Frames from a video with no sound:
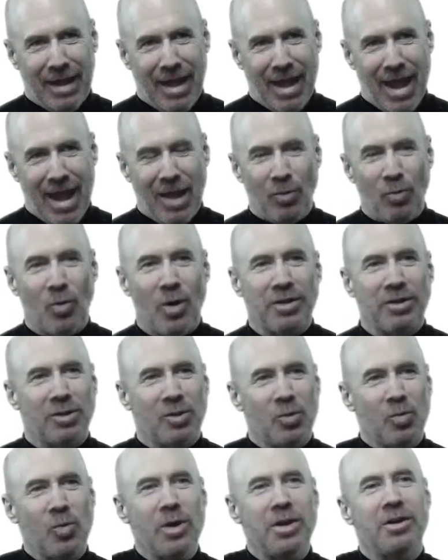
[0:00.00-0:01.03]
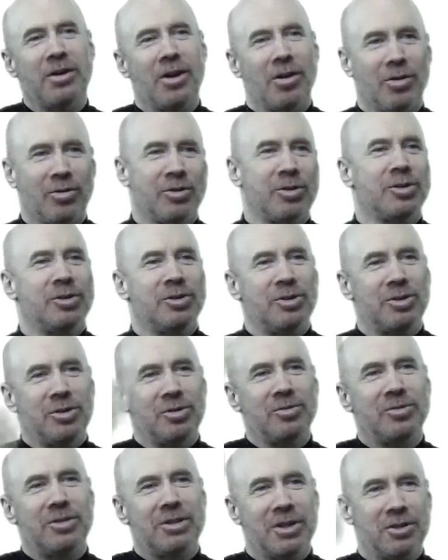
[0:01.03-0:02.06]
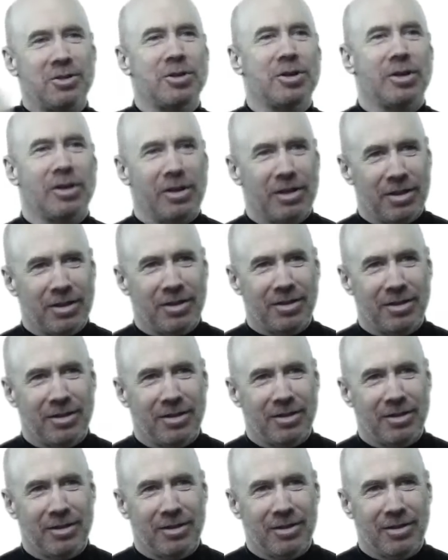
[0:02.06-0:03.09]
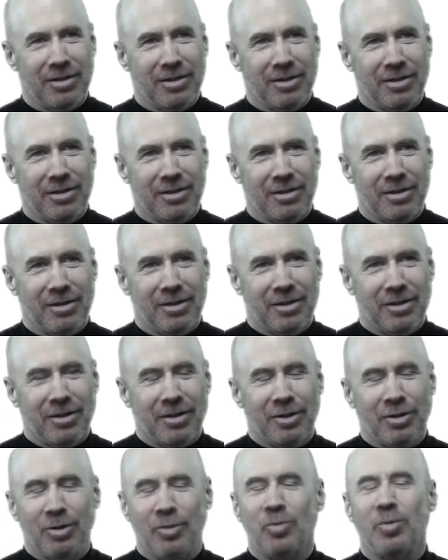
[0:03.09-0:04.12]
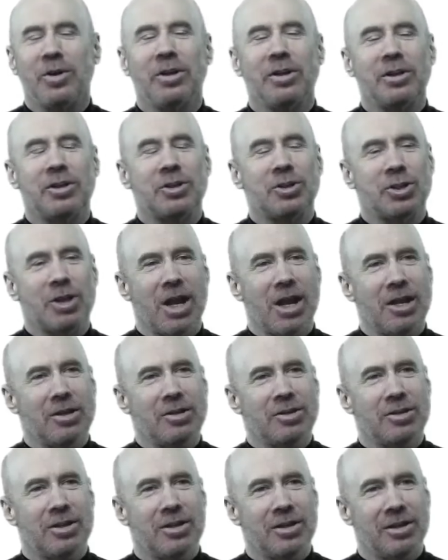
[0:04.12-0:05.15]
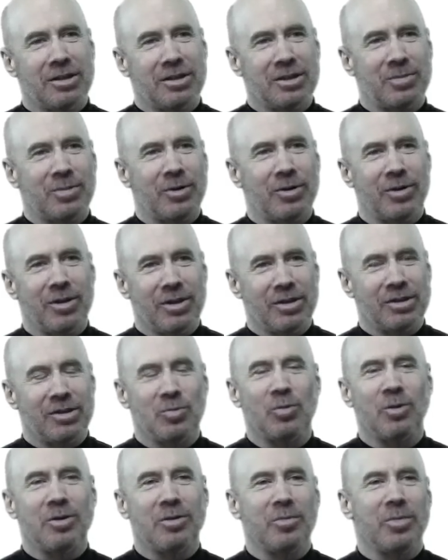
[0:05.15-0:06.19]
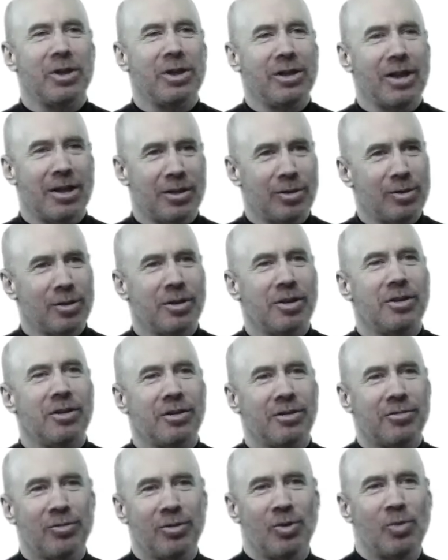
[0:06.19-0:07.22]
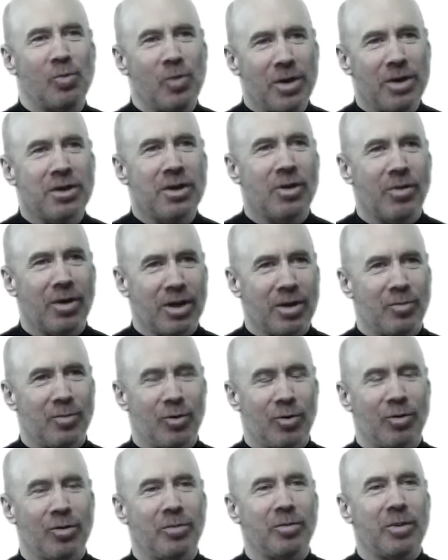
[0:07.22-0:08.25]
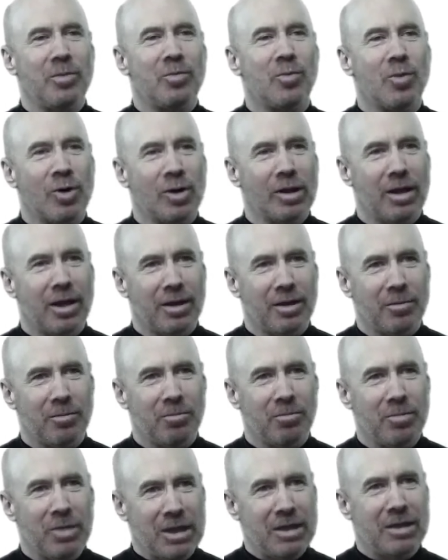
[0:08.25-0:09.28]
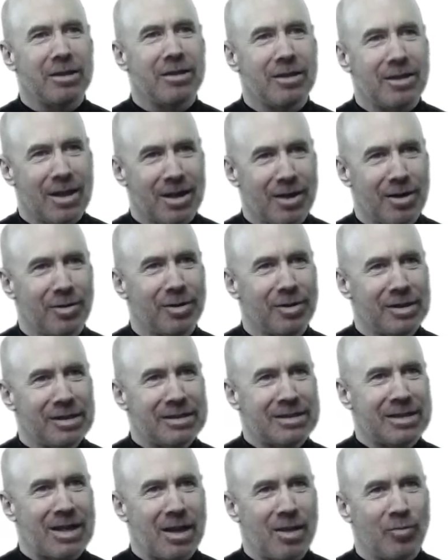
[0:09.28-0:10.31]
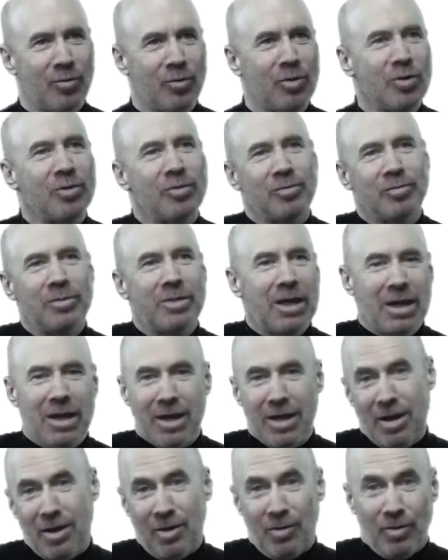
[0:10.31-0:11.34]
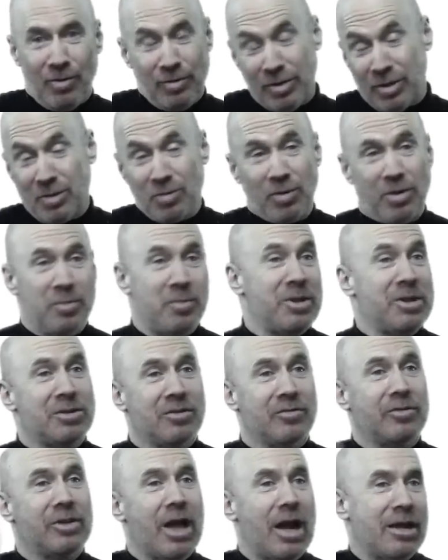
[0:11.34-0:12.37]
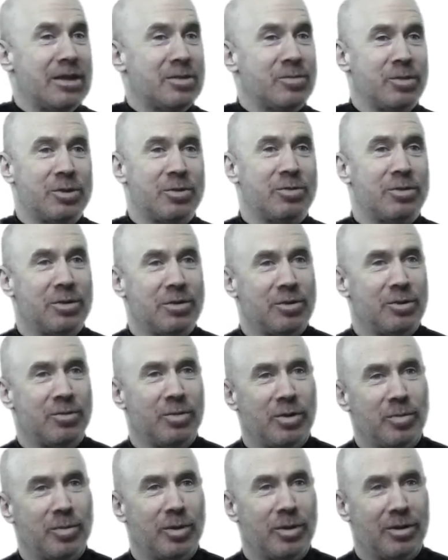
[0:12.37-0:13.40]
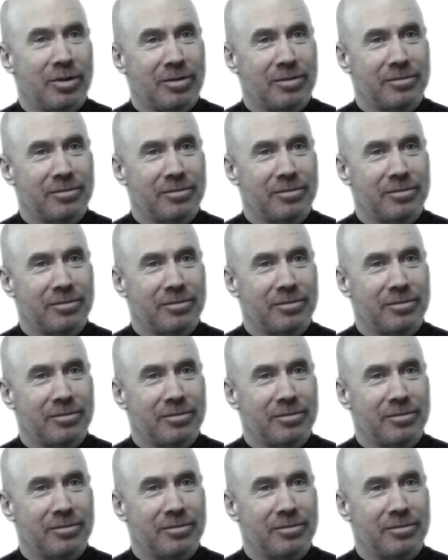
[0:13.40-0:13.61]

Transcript: And what the window could do digitally could really change the experience. It wouldn't be like looking through a window anymore. It'd be more like being there in the same room, just with a piece of glass between two people.